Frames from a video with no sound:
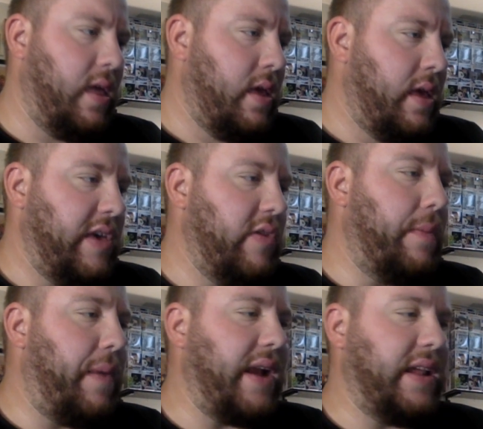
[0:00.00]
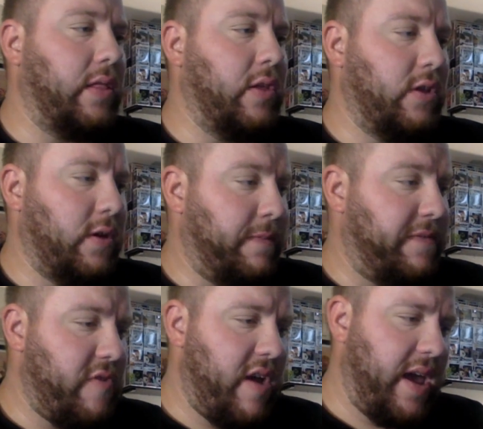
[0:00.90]
unibody aluminum
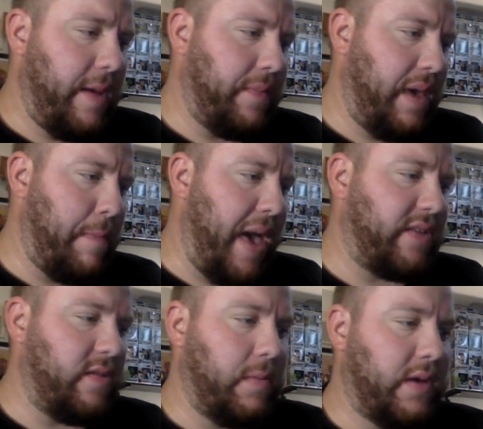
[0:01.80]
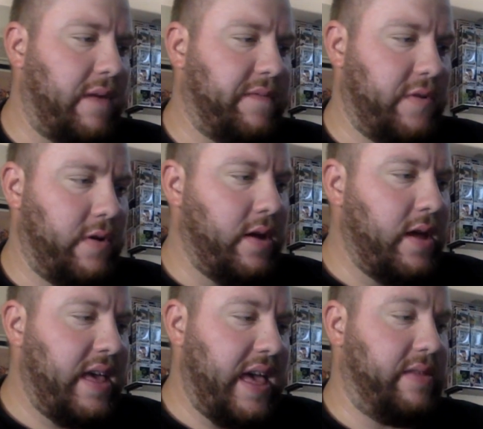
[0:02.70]
frame, and maximum comfort
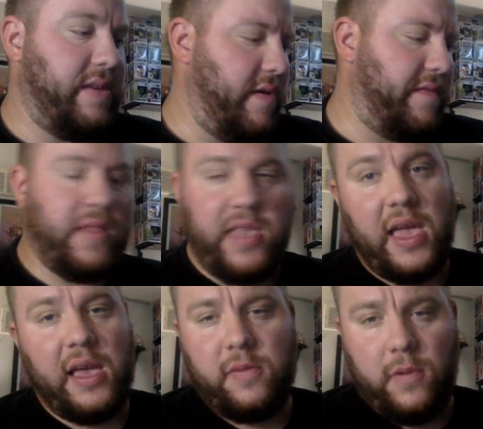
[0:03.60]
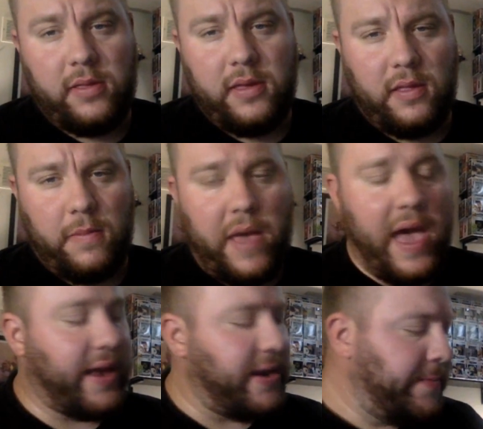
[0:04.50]
and zero fatigue is what it says on the
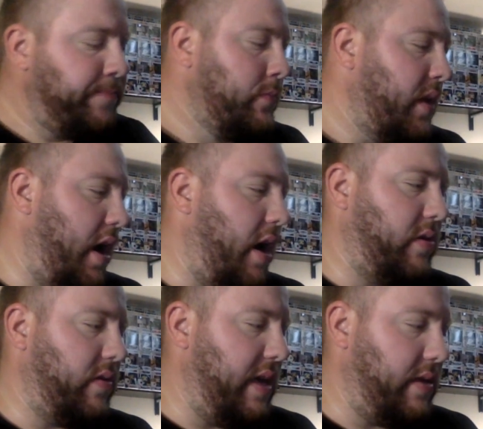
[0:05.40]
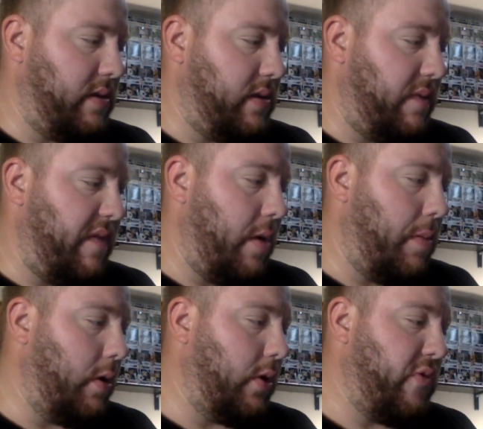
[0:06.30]
back. It also says this is available
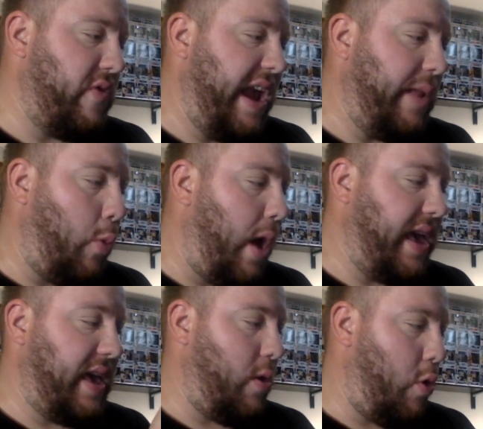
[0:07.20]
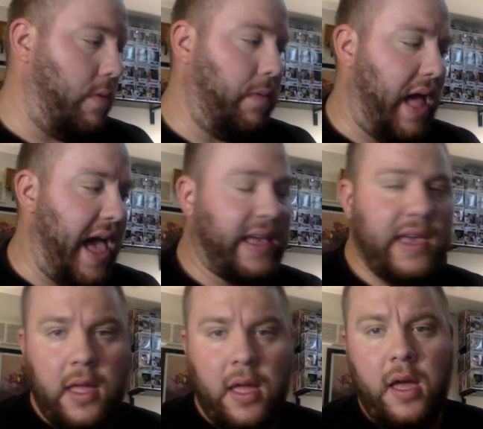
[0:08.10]
in green, white, or black.
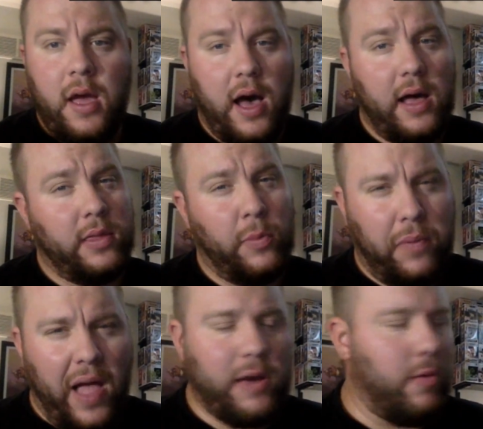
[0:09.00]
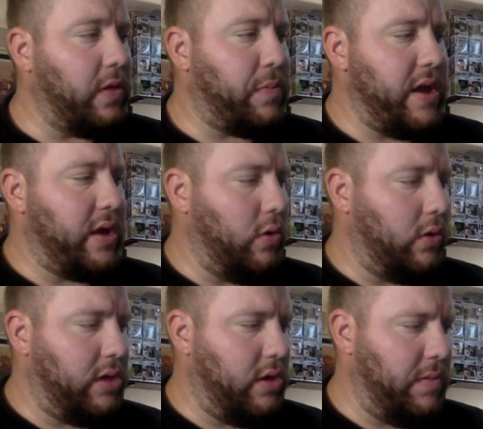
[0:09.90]
Uh, the black one was pretty cool
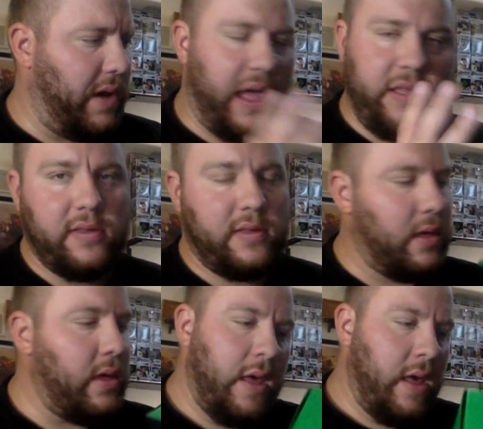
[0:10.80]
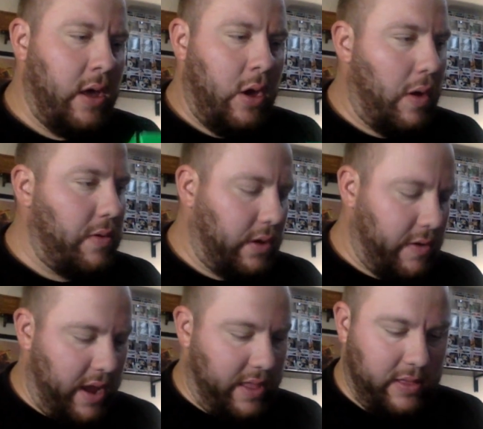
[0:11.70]
too, but I just went with the
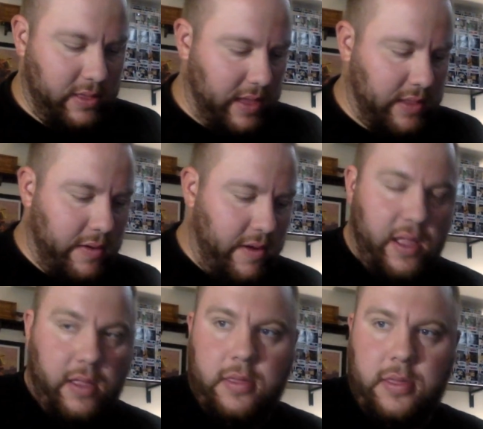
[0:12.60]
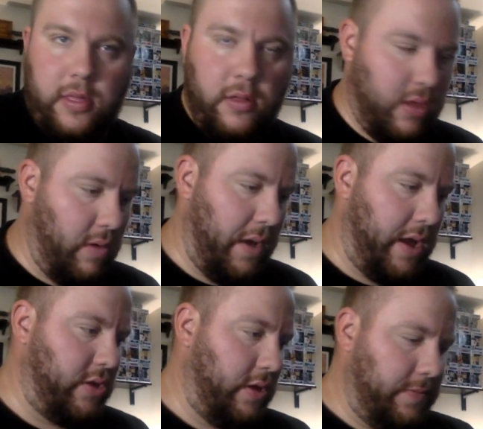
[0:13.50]
green. I just like the green a little too much.